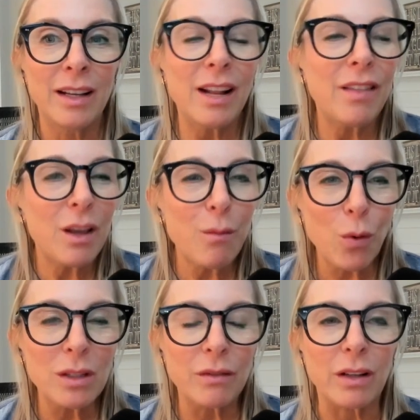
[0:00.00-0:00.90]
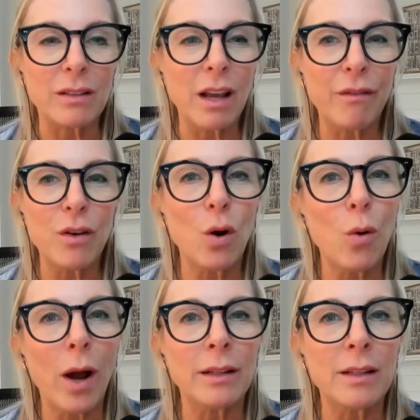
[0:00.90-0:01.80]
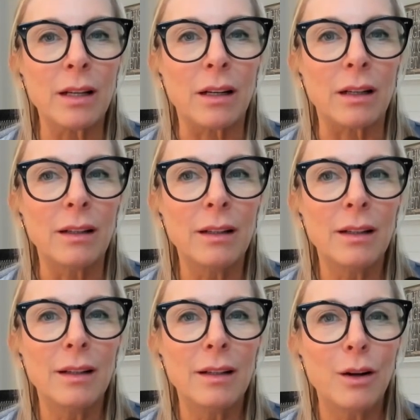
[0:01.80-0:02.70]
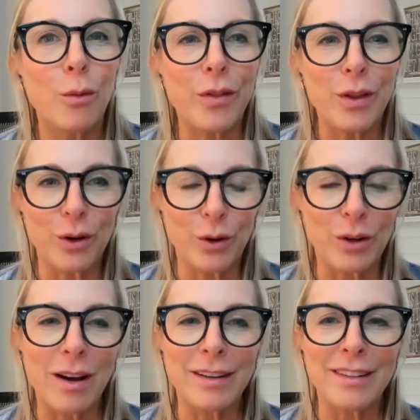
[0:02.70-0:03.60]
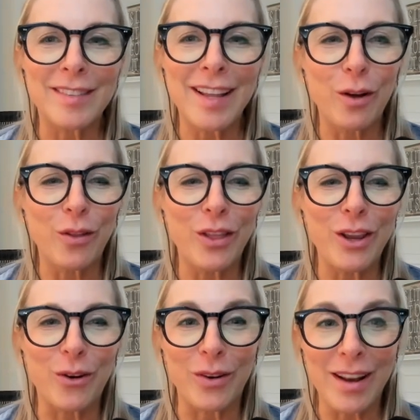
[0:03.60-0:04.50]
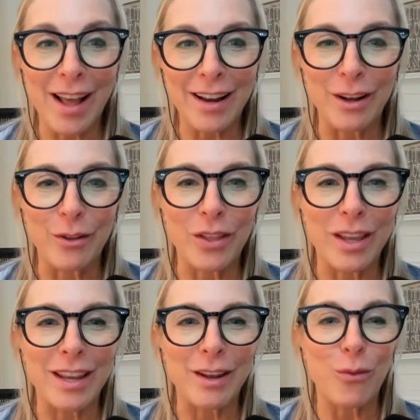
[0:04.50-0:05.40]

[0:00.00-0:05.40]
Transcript: I think most of us have no idea whether your gut is healthy or not healthy.